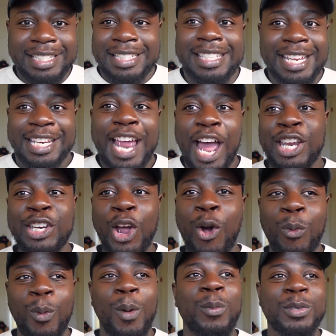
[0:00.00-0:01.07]
did not
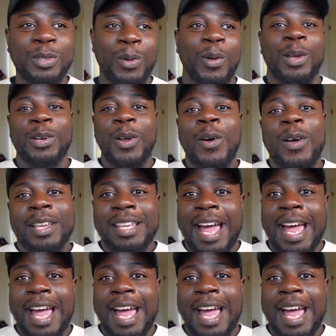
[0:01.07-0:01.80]
know what was going on.